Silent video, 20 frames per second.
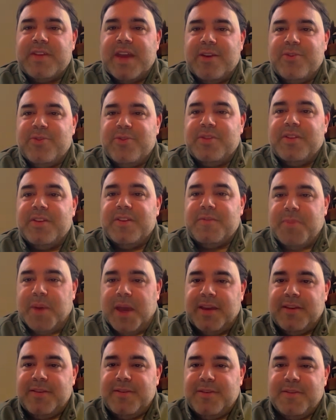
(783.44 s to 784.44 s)
entered the
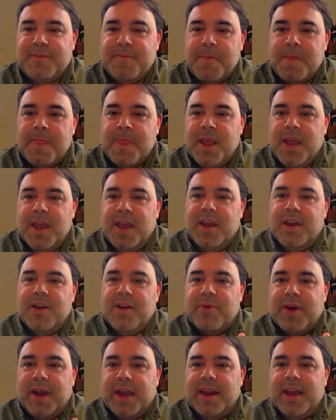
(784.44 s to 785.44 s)
space,
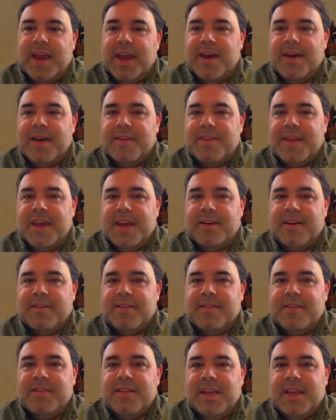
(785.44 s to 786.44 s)
right?
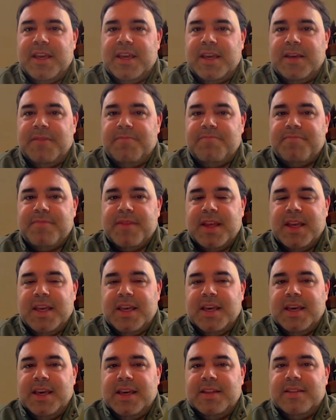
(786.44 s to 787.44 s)
Then the
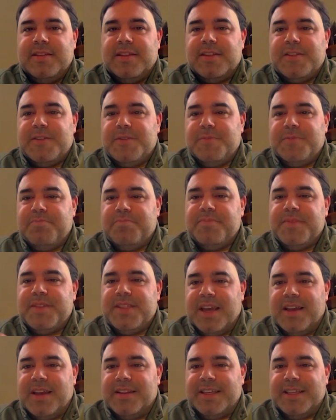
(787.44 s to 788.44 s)

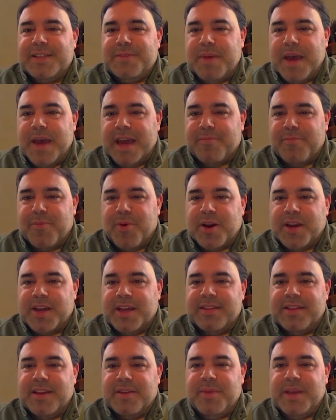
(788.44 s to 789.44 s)
sale and leaseback
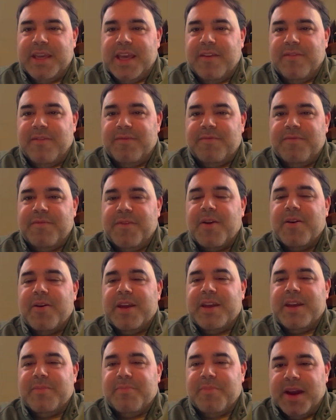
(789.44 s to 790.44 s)
market then became
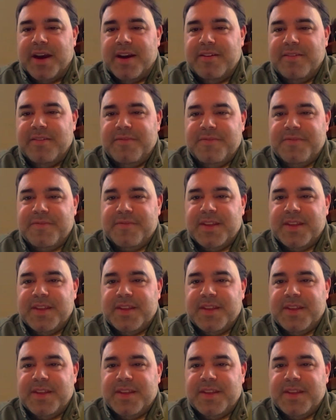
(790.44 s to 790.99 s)
very competitive,